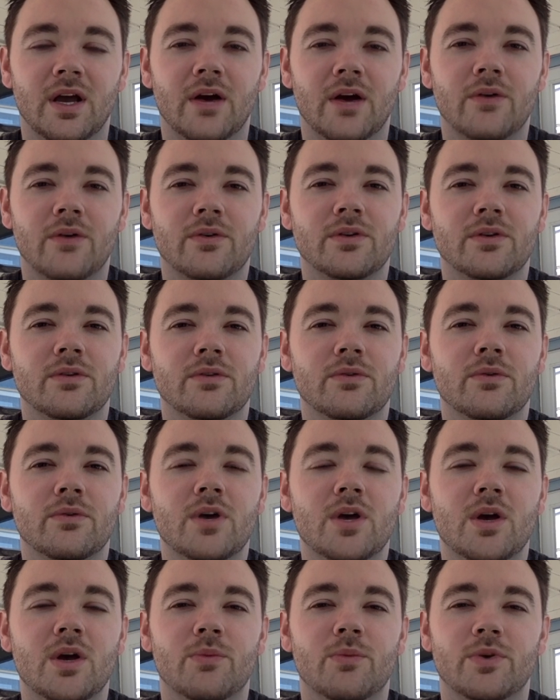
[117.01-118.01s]
how do you
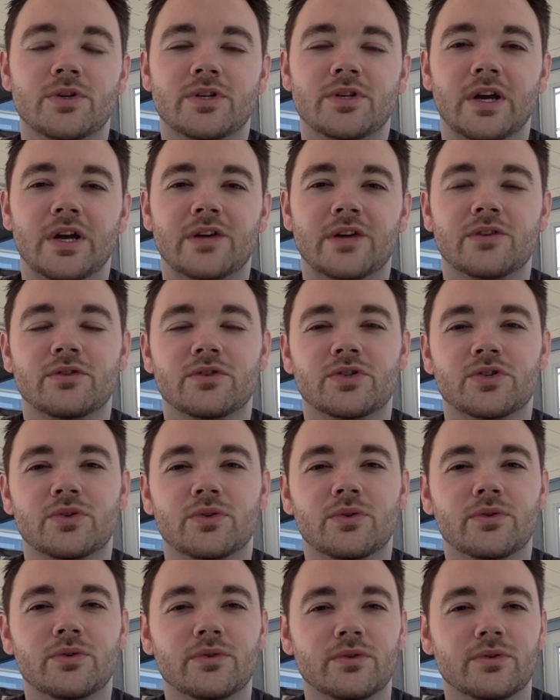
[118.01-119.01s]
protect your
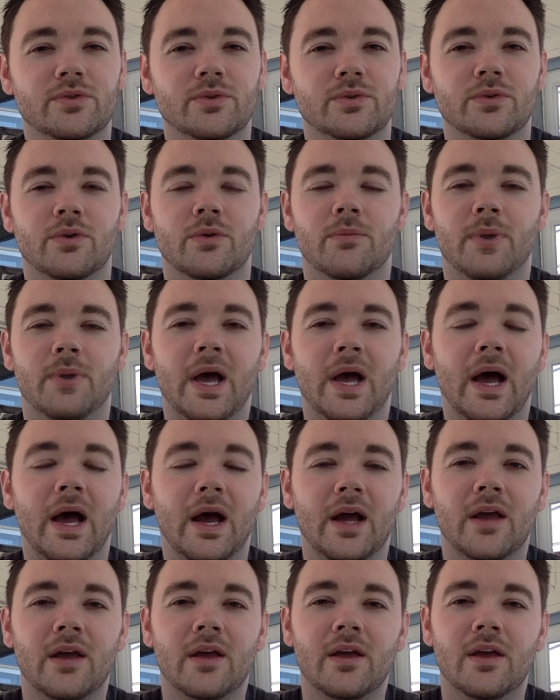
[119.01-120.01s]
shoulders or your
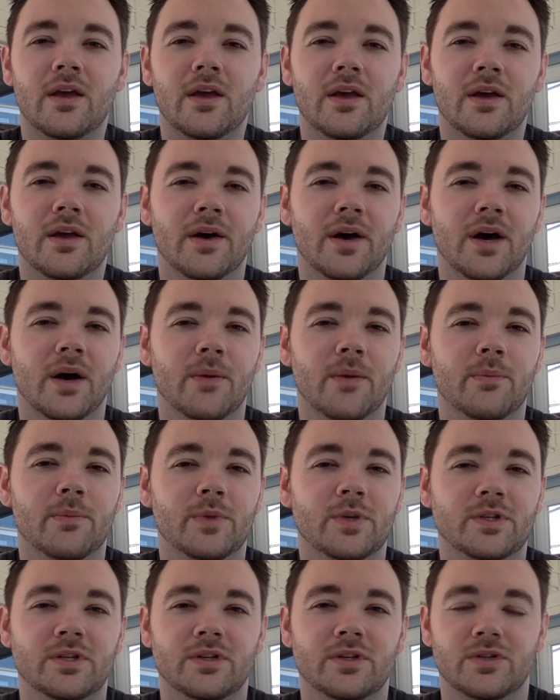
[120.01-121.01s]
back.
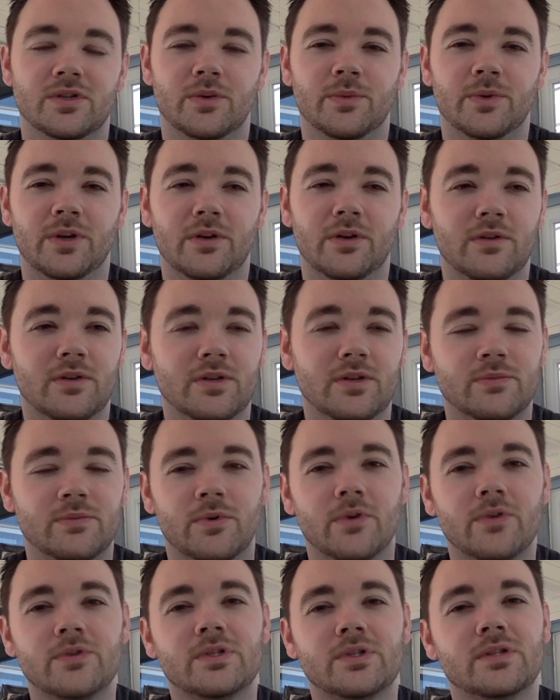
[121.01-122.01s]
You see so many of these
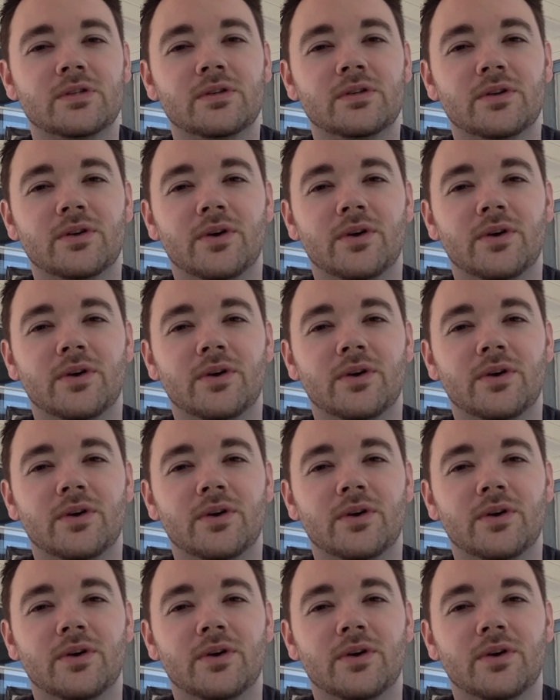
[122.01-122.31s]
pros,